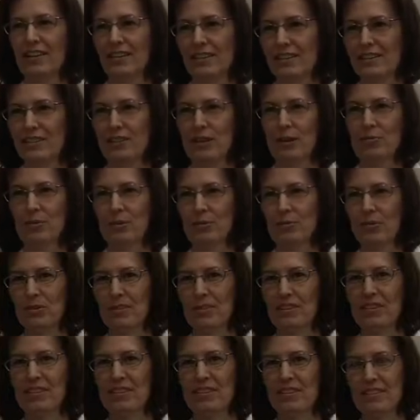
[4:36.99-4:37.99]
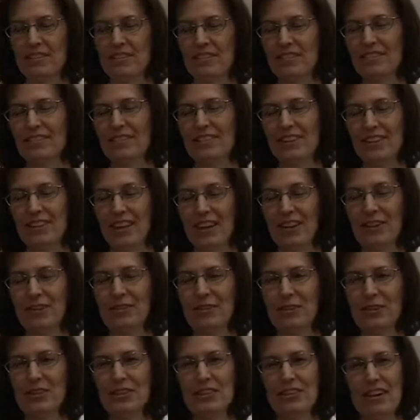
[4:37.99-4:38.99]
acceptable the
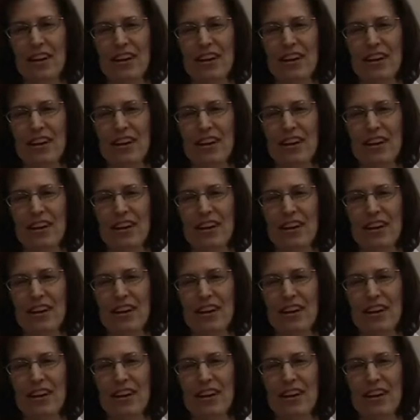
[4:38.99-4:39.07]
language.